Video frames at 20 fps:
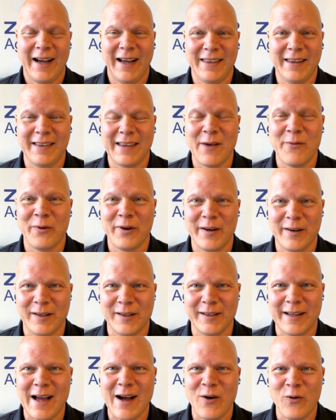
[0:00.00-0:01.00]
I think that would
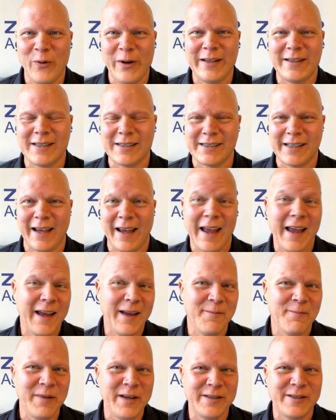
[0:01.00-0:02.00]
allow wheat to say,
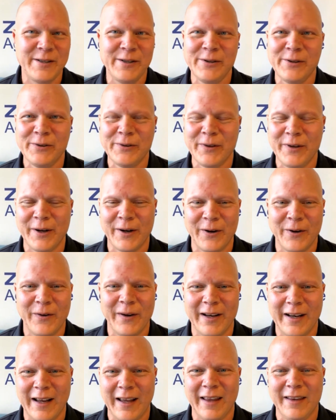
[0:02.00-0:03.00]
"Hey, me too," you know,
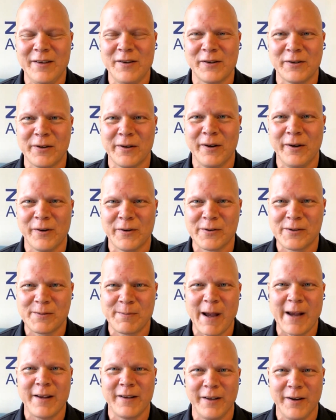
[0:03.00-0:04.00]
and your
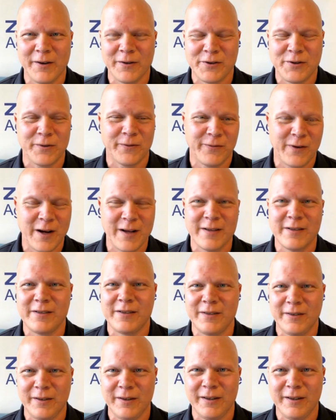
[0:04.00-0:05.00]
speculators, your
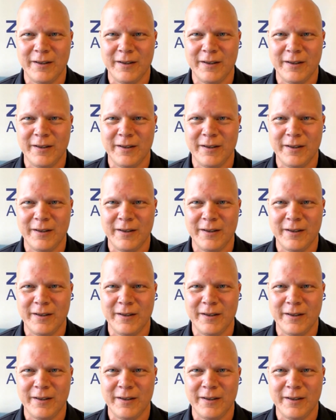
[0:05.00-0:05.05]
funds,